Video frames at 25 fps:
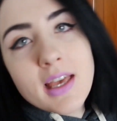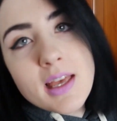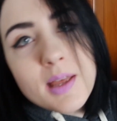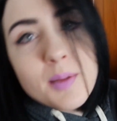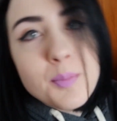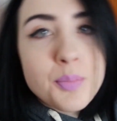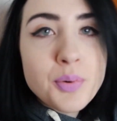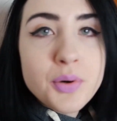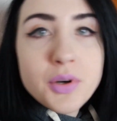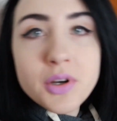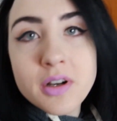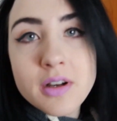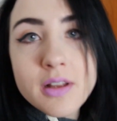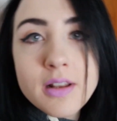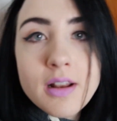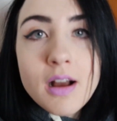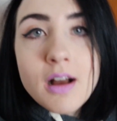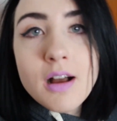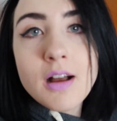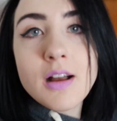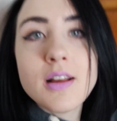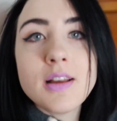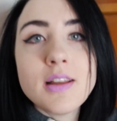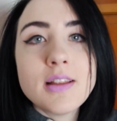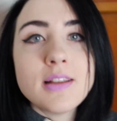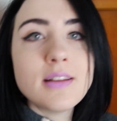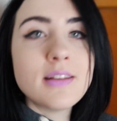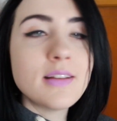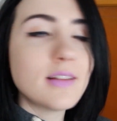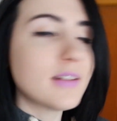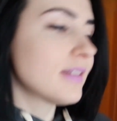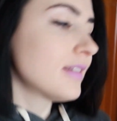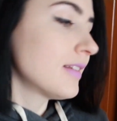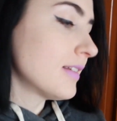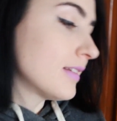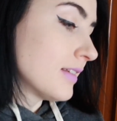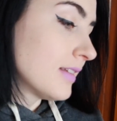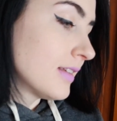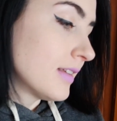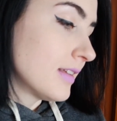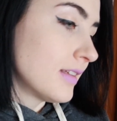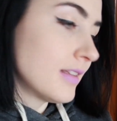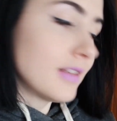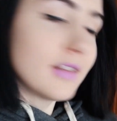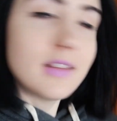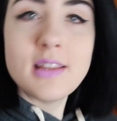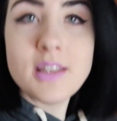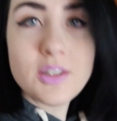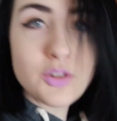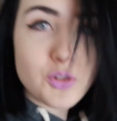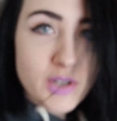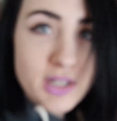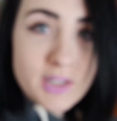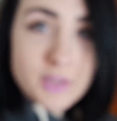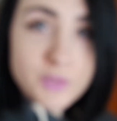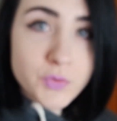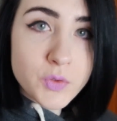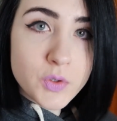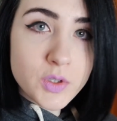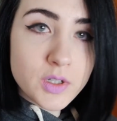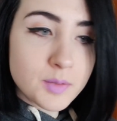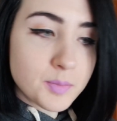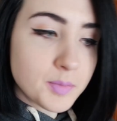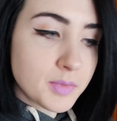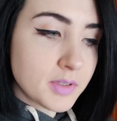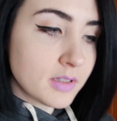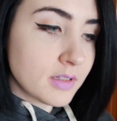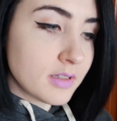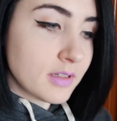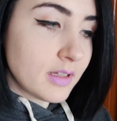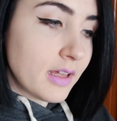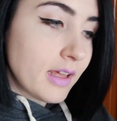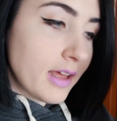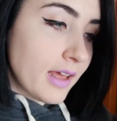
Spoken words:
getting put on the dress form,